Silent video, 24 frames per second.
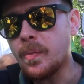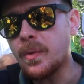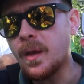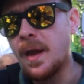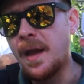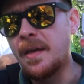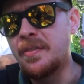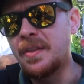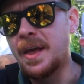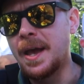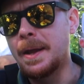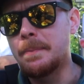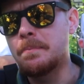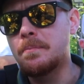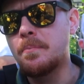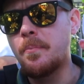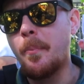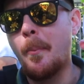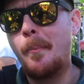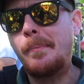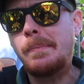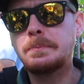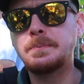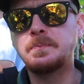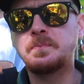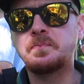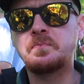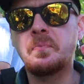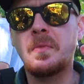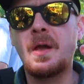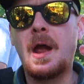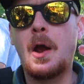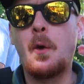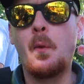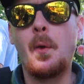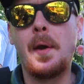and then
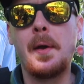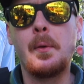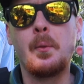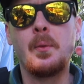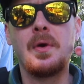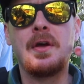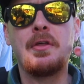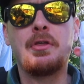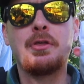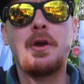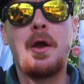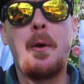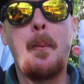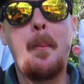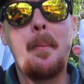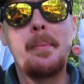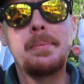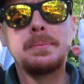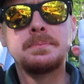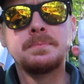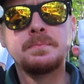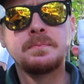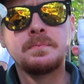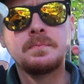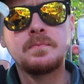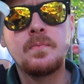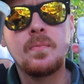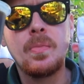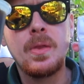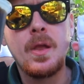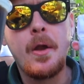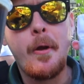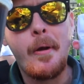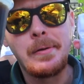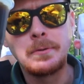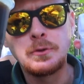I went with
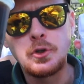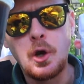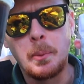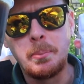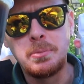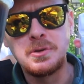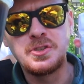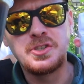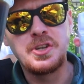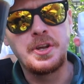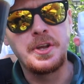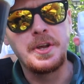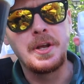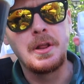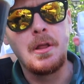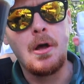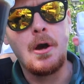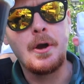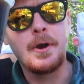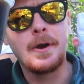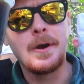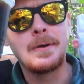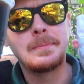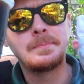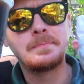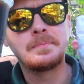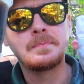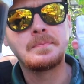a Brazilian lager